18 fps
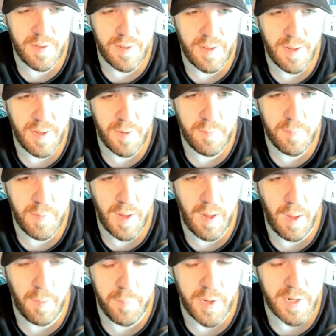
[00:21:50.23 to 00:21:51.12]

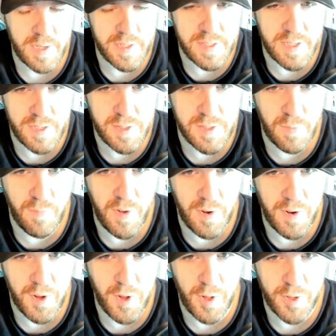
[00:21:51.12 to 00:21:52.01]
I'm going to say some
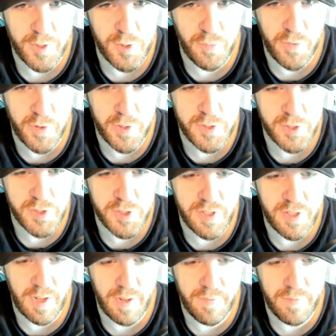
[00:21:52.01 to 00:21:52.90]
very controversial
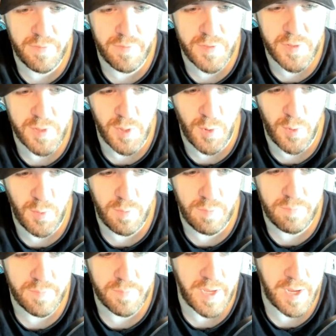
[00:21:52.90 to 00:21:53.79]
stuff. So
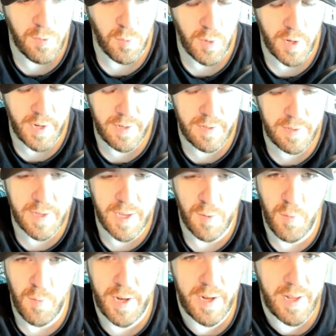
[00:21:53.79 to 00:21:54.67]
get ready
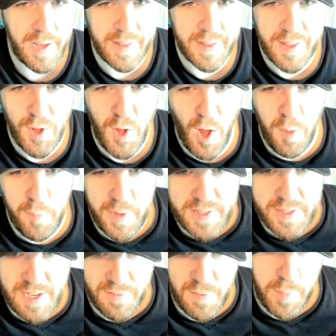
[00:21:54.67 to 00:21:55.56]
to hit the
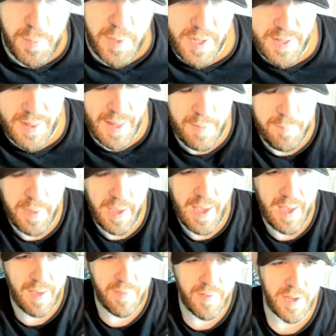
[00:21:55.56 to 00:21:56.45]
comments, everybody, and let me
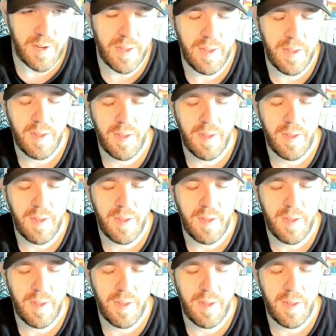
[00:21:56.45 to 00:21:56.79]
have it.